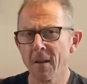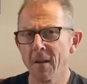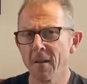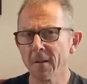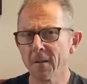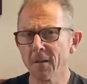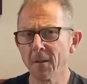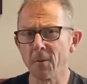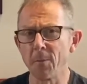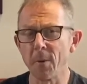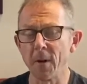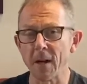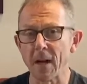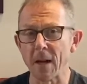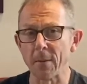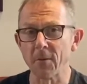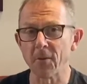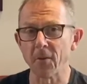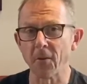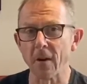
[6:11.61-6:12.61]
it's a little bit
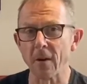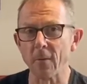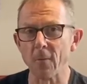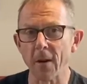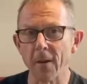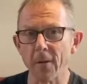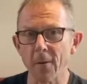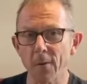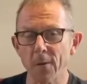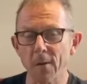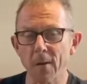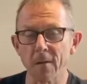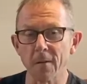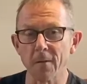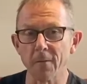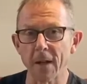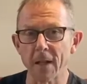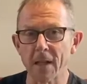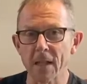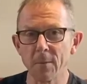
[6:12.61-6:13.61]
arbitrary why those things
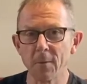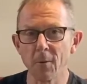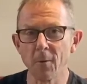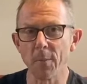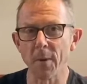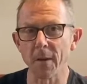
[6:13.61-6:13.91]
are valuable,